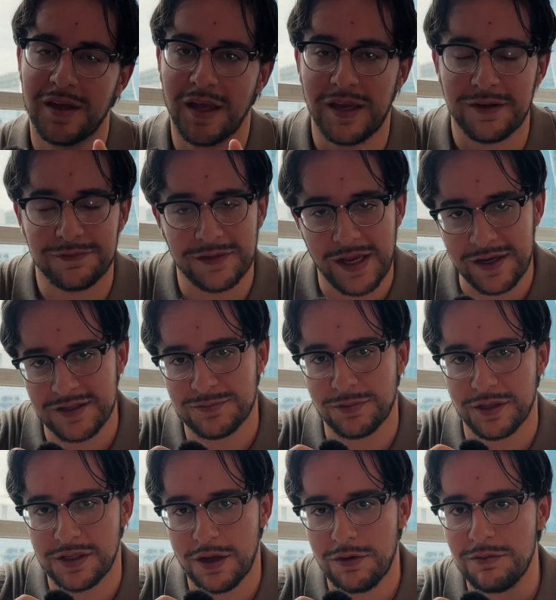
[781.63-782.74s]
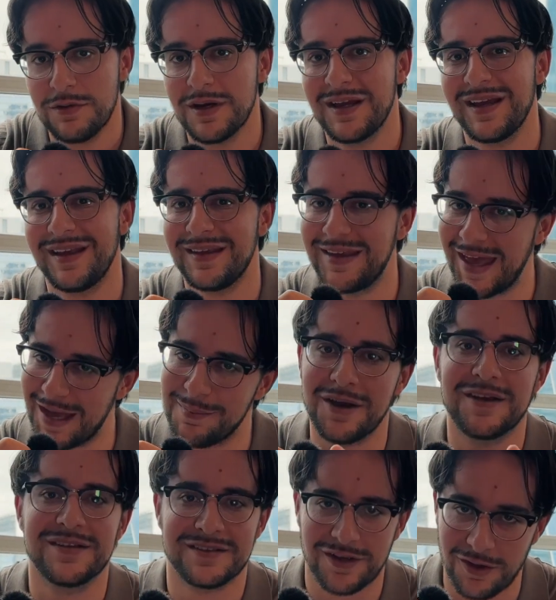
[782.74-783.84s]
And if theta is really low, gamma
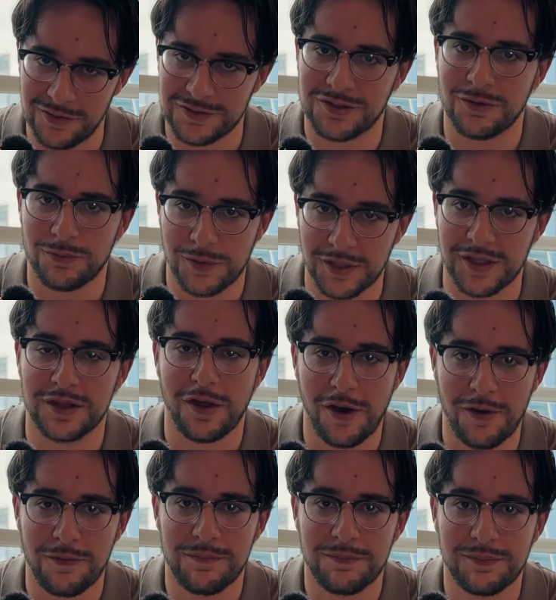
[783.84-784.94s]
is also really low